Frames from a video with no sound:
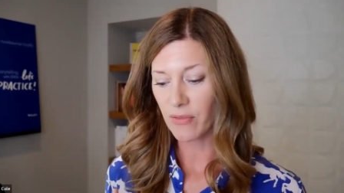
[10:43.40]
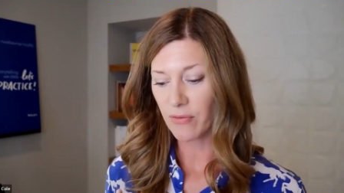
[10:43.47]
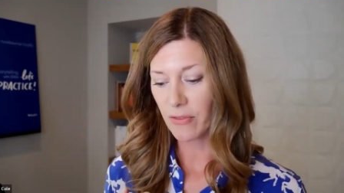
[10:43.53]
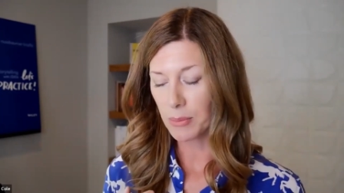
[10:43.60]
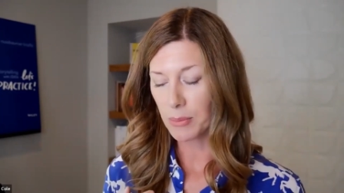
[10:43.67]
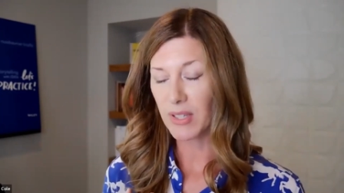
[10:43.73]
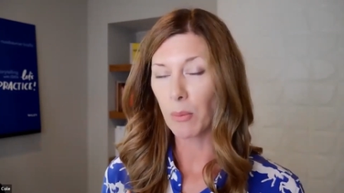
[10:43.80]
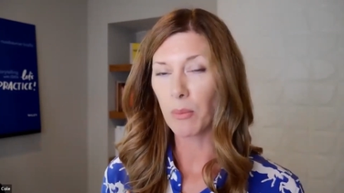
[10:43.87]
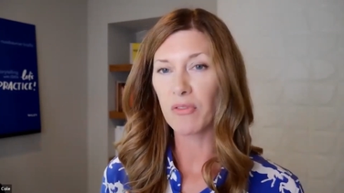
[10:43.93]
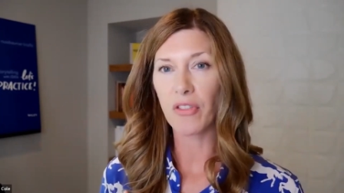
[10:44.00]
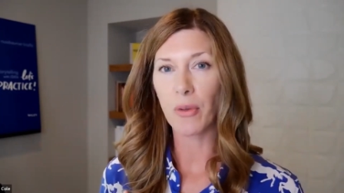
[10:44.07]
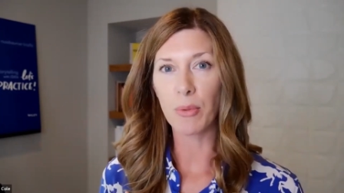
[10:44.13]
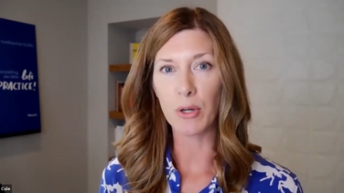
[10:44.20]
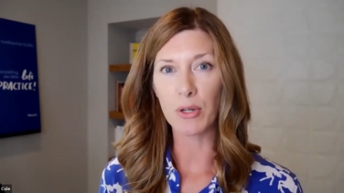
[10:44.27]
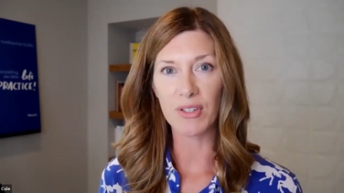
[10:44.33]
from some of the
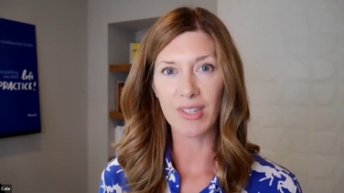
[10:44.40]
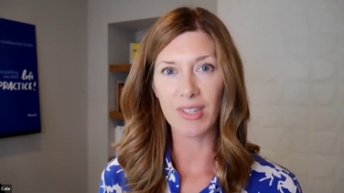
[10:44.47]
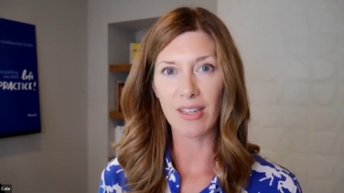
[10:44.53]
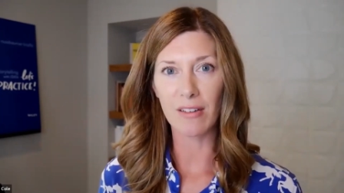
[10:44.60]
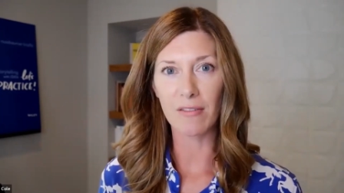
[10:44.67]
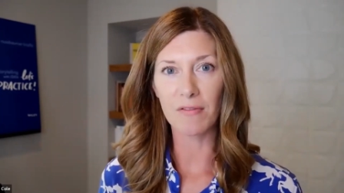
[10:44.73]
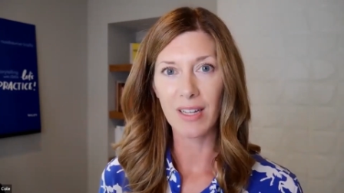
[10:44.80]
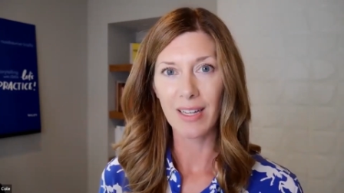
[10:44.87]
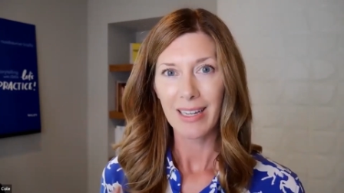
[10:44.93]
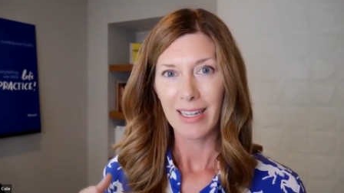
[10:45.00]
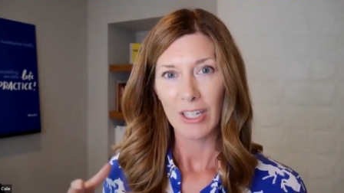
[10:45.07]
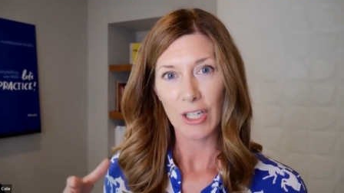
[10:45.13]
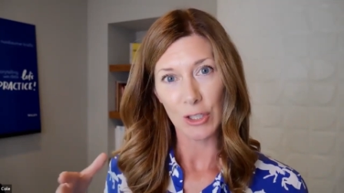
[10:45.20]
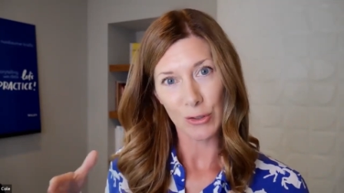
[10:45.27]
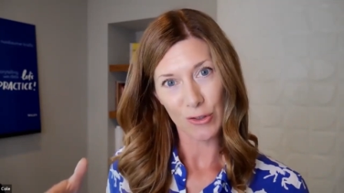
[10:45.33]
perceived
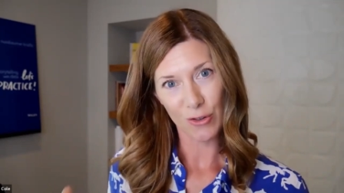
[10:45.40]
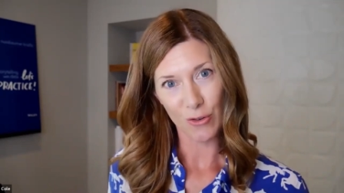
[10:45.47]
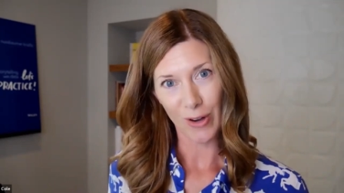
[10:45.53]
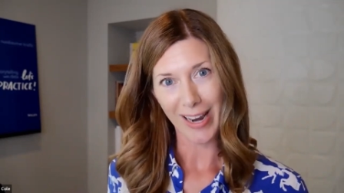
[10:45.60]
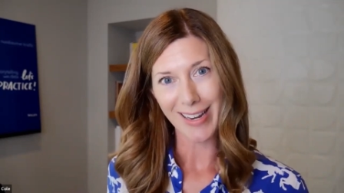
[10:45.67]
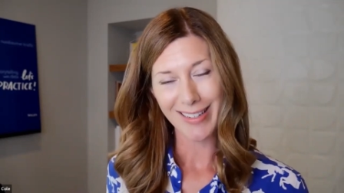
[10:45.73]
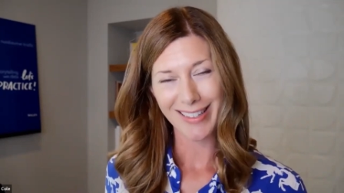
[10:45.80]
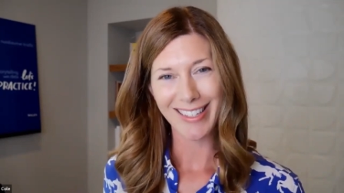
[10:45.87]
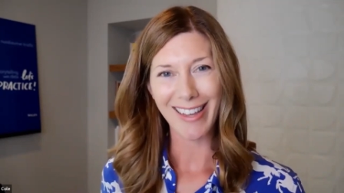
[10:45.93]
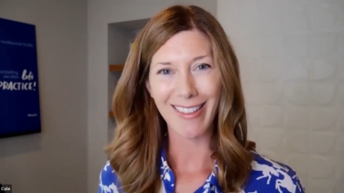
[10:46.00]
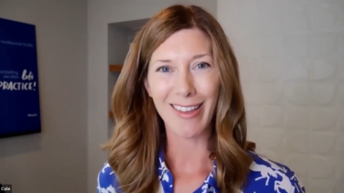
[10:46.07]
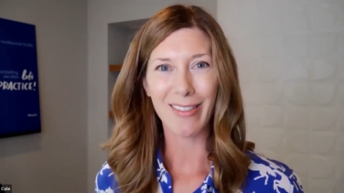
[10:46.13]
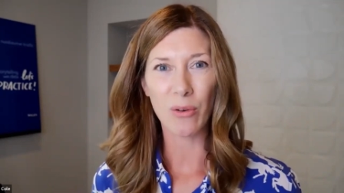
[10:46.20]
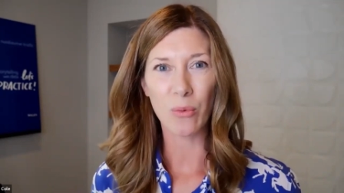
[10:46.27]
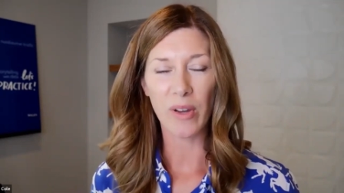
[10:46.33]
constraints I
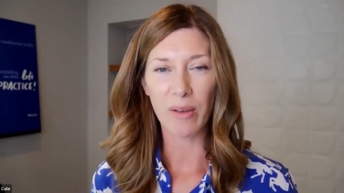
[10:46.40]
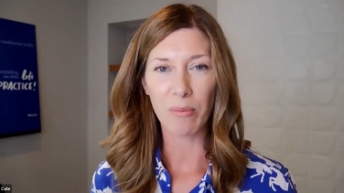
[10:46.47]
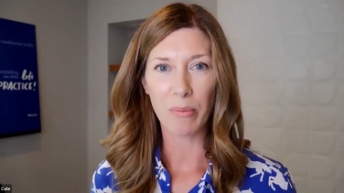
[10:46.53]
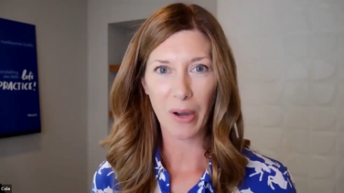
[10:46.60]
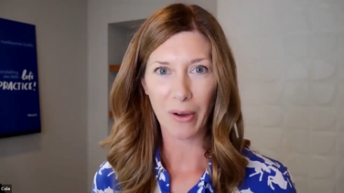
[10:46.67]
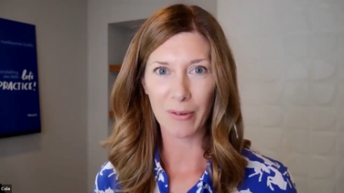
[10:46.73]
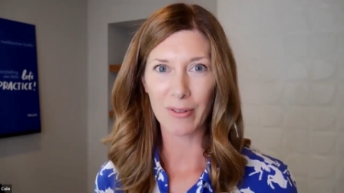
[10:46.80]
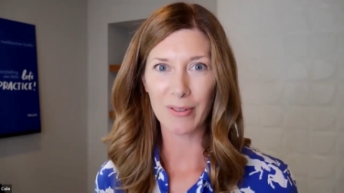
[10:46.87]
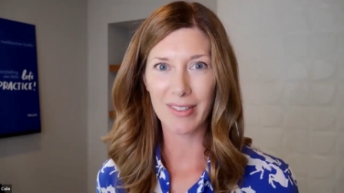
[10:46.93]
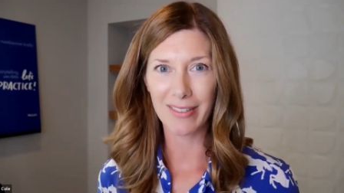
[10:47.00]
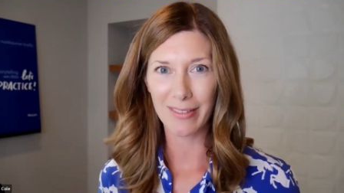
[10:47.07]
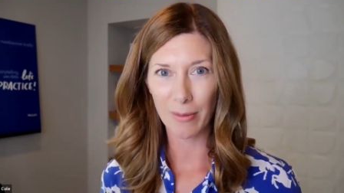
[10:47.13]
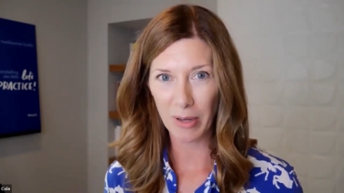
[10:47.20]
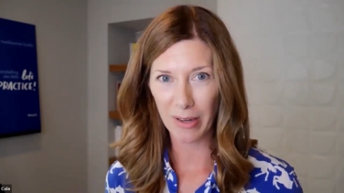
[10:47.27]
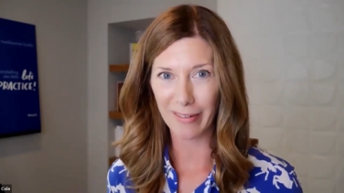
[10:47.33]
think that we impose
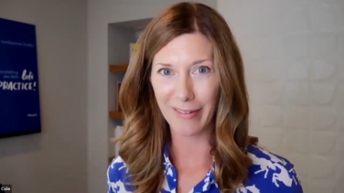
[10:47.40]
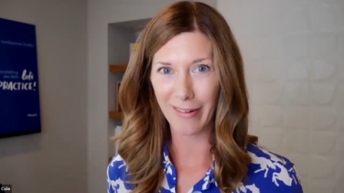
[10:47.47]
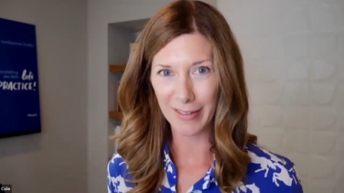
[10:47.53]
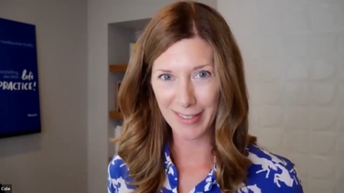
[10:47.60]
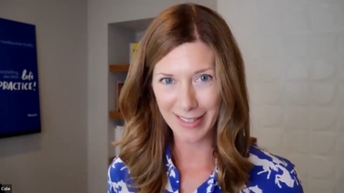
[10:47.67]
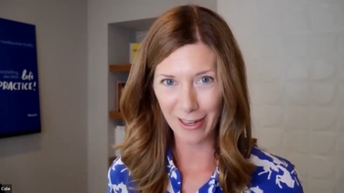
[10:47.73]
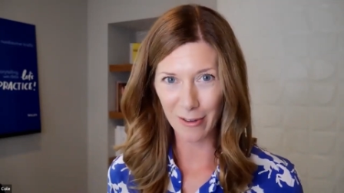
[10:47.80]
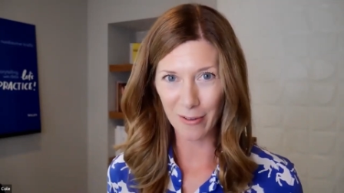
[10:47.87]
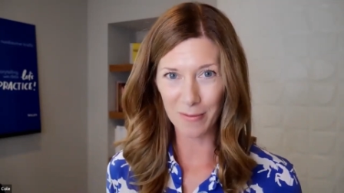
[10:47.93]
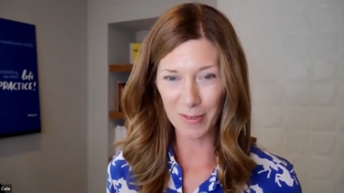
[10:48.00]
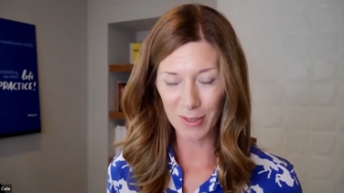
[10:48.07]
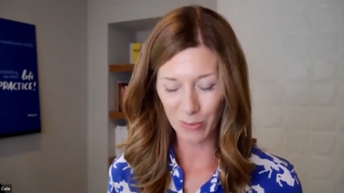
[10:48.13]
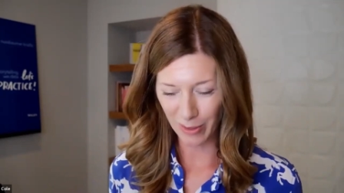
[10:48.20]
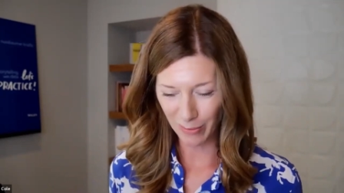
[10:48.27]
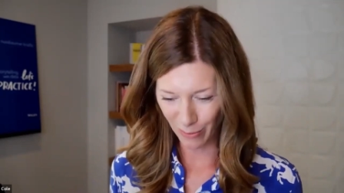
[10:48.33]
upon ourselves
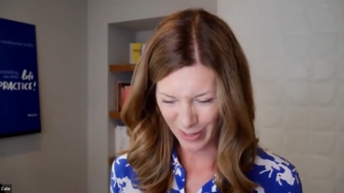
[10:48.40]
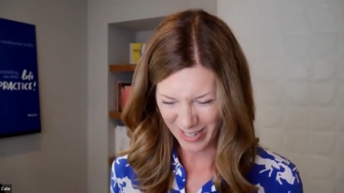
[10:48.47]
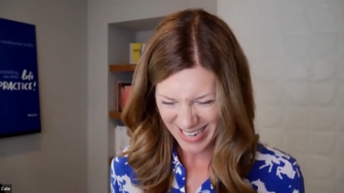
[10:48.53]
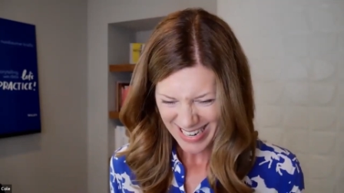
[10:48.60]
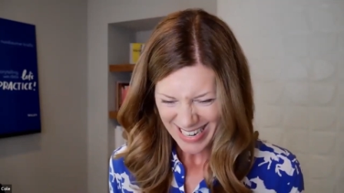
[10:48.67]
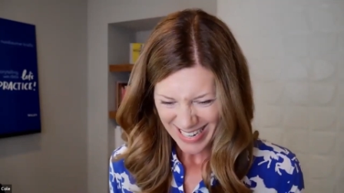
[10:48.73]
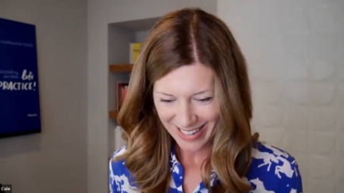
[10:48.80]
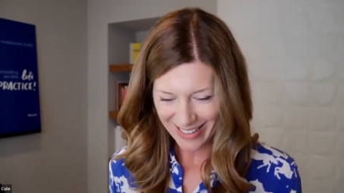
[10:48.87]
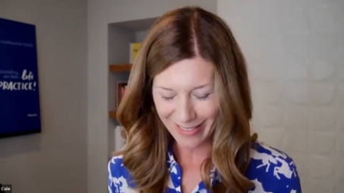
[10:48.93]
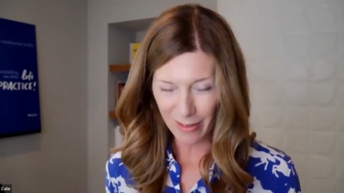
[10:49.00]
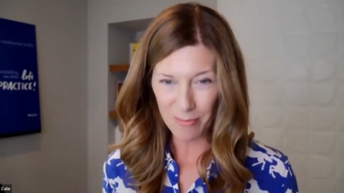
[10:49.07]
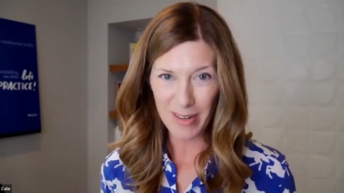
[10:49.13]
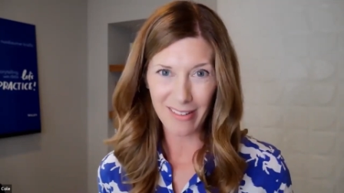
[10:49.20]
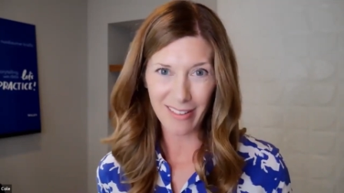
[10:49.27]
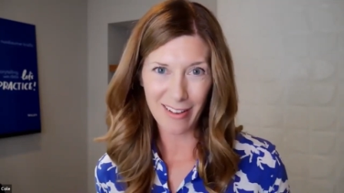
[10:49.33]
when we're in the
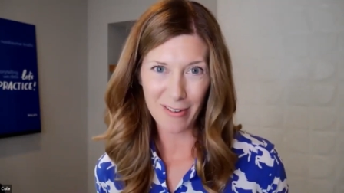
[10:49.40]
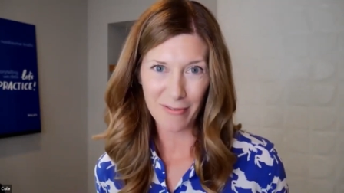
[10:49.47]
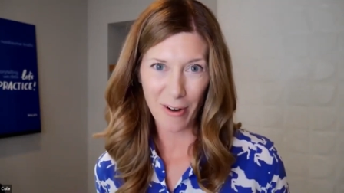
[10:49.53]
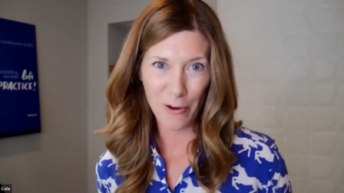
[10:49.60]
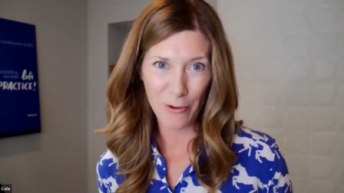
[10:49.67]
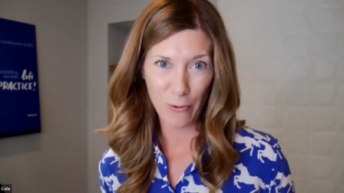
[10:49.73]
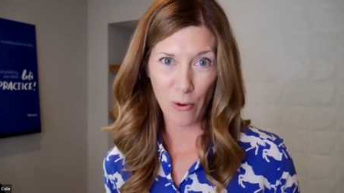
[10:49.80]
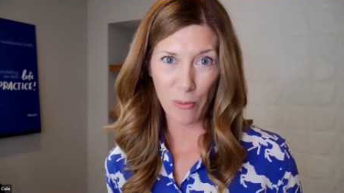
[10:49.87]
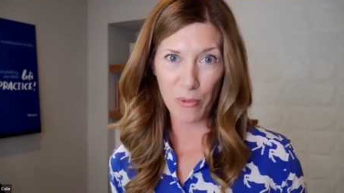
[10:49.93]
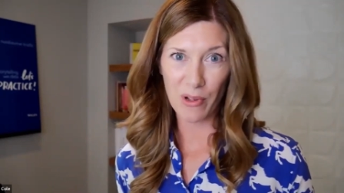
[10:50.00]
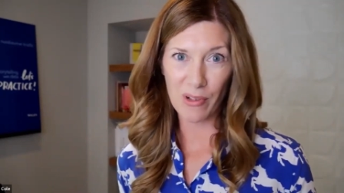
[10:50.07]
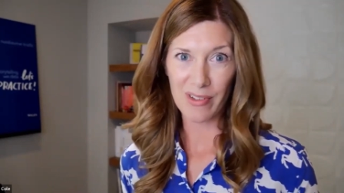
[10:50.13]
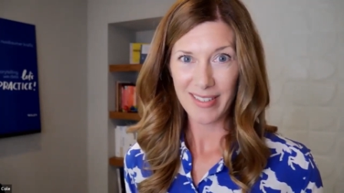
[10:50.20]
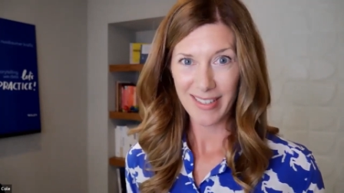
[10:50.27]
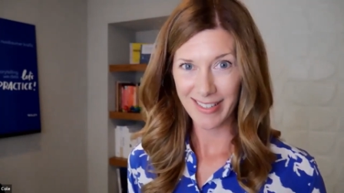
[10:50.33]
middle of our
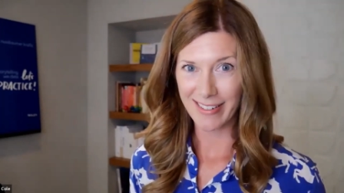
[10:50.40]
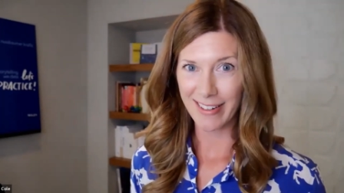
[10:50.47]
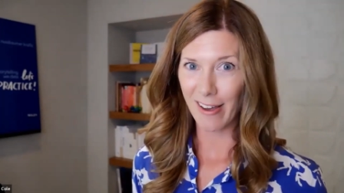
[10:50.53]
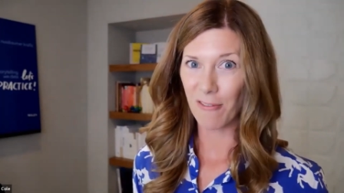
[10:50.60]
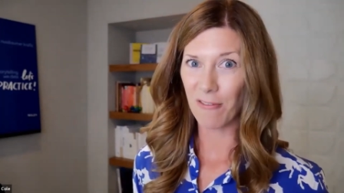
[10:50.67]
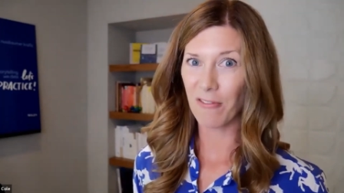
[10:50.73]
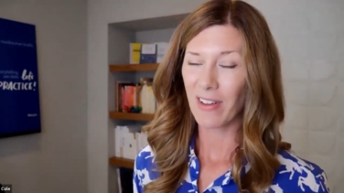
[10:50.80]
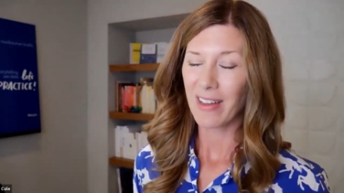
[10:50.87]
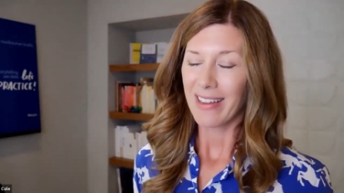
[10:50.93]
normal stuff.